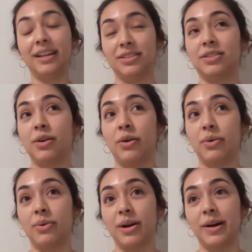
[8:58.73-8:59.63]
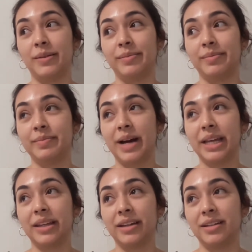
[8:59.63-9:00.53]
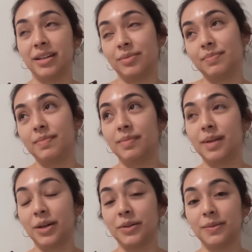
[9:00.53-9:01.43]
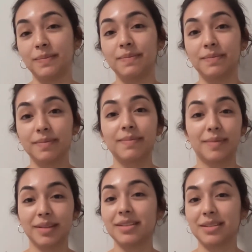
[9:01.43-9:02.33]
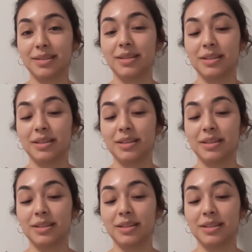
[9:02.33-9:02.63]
so I think, yeah, I don't know. It's